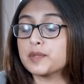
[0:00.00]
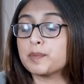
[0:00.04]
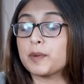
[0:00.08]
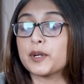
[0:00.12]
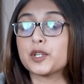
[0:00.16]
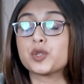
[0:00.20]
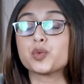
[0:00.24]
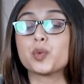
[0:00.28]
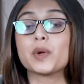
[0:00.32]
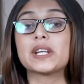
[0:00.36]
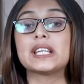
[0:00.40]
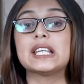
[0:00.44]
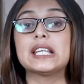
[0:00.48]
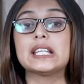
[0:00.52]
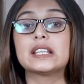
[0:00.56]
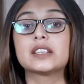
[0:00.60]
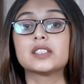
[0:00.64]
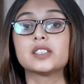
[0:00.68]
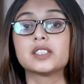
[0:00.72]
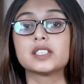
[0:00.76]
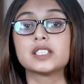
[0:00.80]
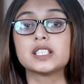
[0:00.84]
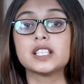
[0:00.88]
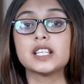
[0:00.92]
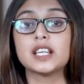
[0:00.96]
By
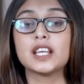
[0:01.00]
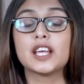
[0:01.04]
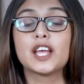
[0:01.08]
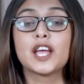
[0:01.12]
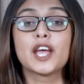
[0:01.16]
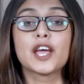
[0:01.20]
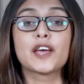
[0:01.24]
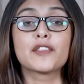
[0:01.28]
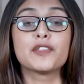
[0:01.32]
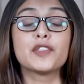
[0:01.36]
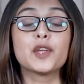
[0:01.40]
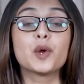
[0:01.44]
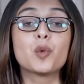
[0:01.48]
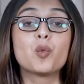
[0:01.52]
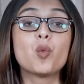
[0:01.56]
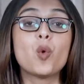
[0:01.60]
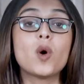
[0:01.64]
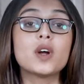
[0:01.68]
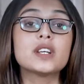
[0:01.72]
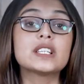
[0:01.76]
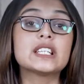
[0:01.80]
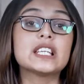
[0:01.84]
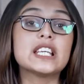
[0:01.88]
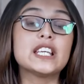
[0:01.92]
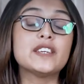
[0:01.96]
2030, they want